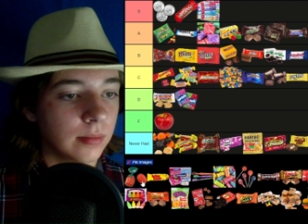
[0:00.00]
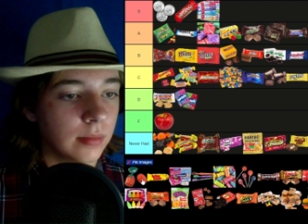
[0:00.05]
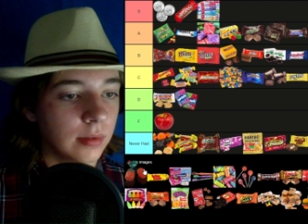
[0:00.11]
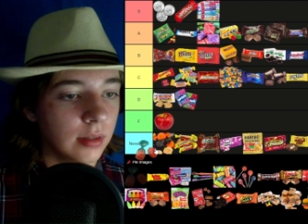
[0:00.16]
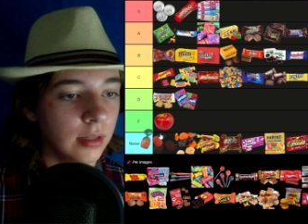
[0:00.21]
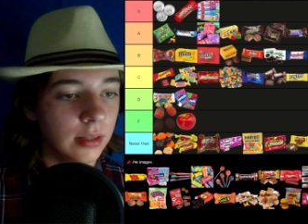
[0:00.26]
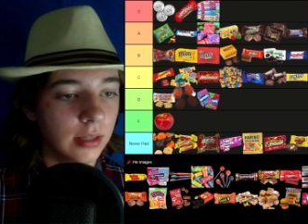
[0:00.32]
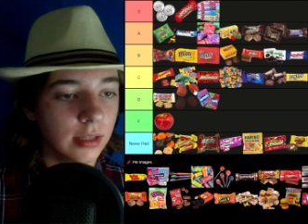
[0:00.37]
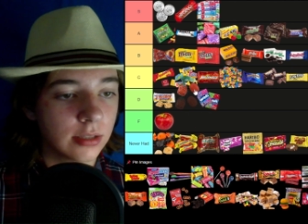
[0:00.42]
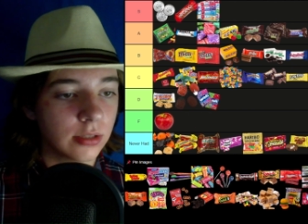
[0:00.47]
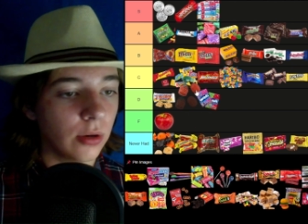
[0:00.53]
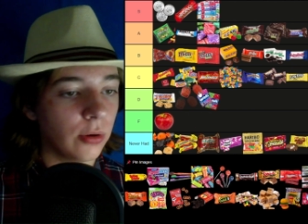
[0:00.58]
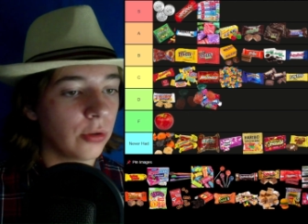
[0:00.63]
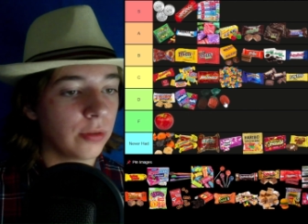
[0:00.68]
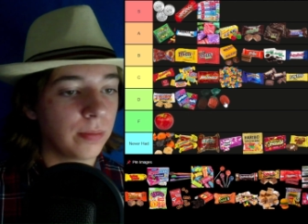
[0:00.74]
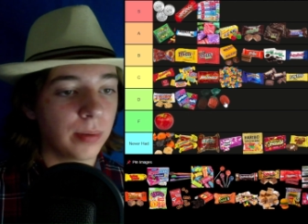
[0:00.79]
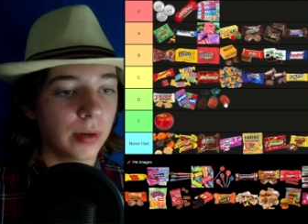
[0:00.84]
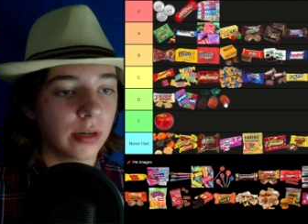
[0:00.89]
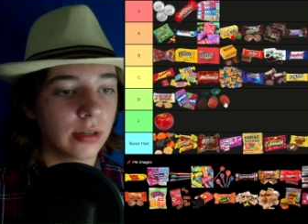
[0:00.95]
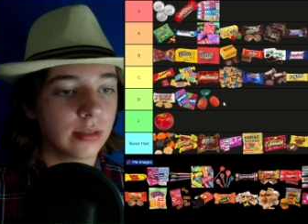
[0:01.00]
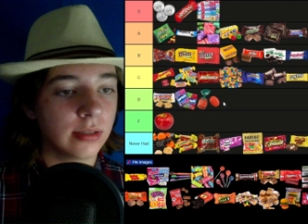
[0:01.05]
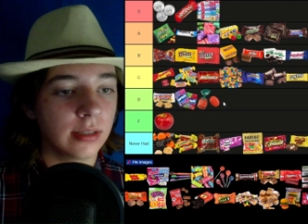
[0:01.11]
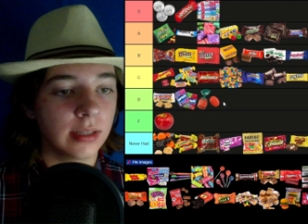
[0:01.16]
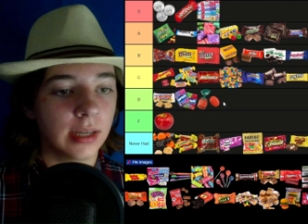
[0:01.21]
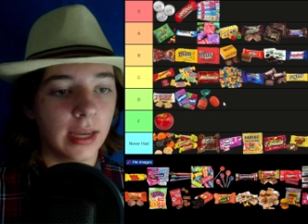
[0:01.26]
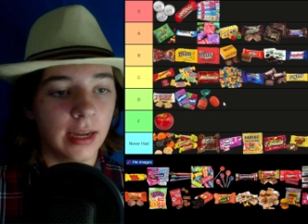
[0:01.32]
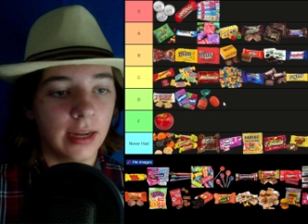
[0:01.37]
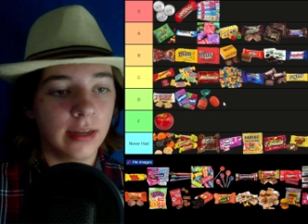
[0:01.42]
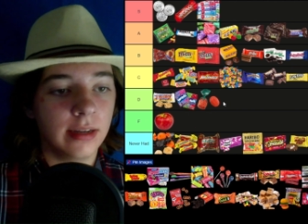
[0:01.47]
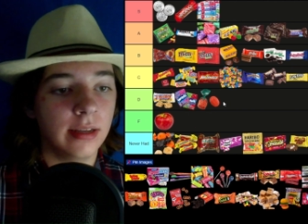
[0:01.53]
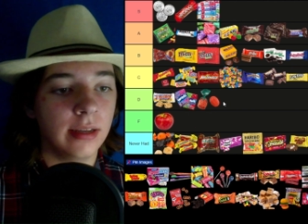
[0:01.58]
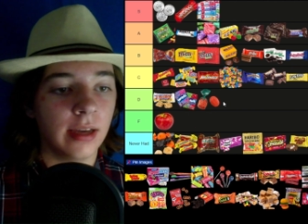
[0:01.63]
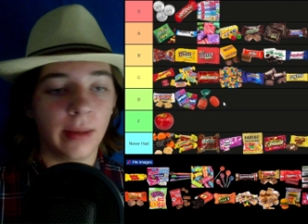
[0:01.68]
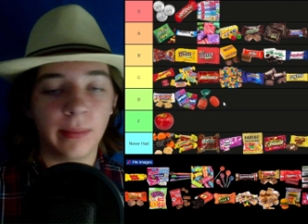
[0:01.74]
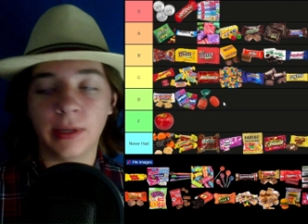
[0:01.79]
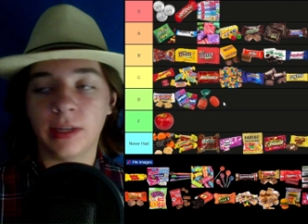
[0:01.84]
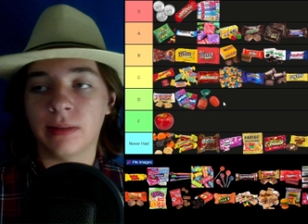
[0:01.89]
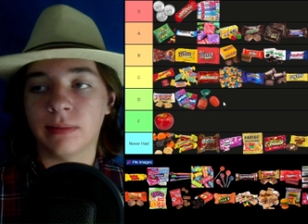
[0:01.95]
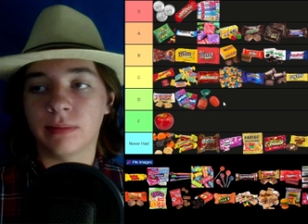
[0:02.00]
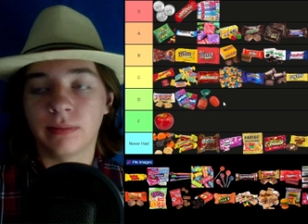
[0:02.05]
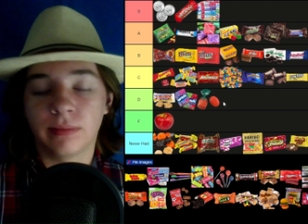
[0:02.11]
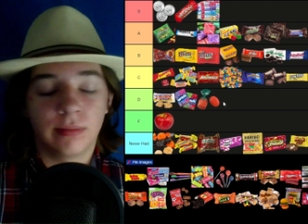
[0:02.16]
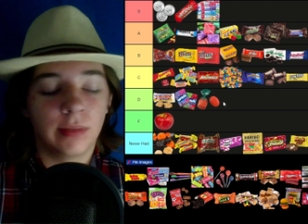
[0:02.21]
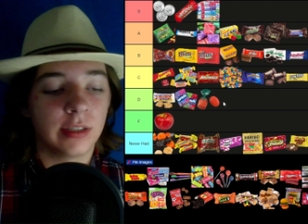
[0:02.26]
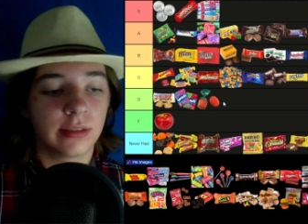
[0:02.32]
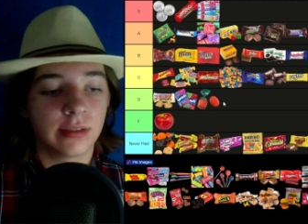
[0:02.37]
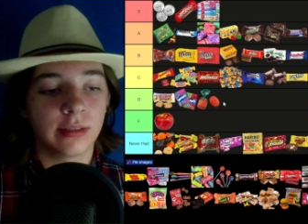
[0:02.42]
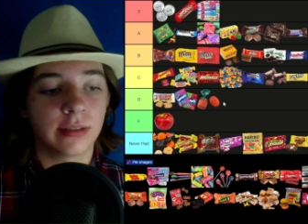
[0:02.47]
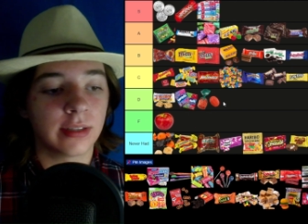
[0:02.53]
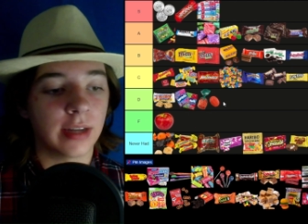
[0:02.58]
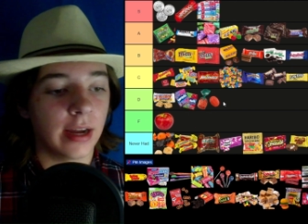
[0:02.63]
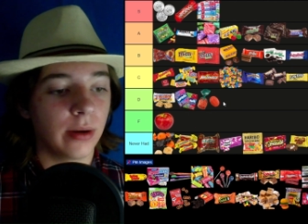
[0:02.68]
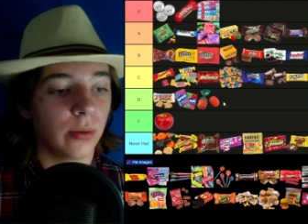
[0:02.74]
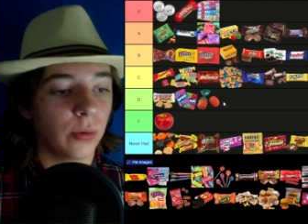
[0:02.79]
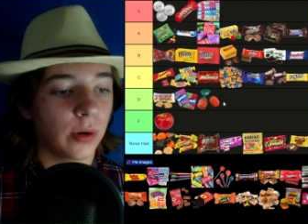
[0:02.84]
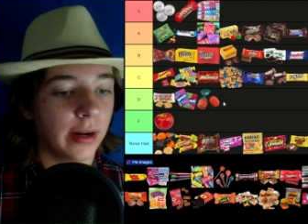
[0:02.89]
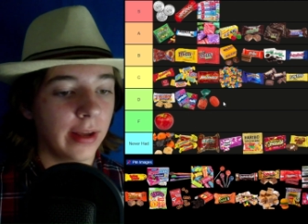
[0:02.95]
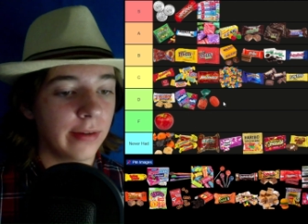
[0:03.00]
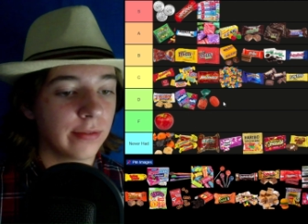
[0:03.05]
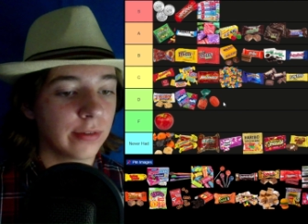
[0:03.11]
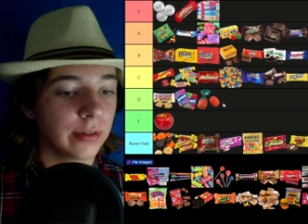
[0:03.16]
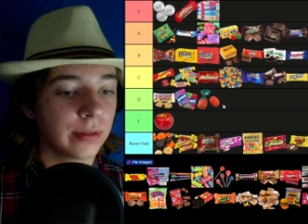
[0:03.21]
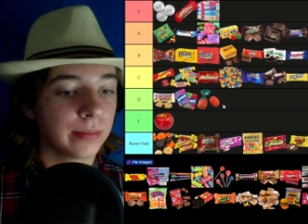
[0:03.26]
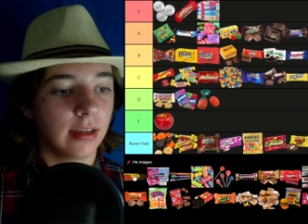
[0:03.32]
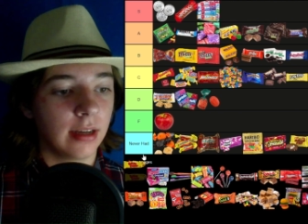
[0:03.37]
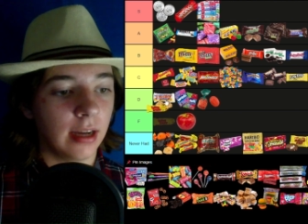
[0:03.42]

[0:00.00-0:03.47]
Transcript: And then this old person candy, I mean, it's just kind of whatever.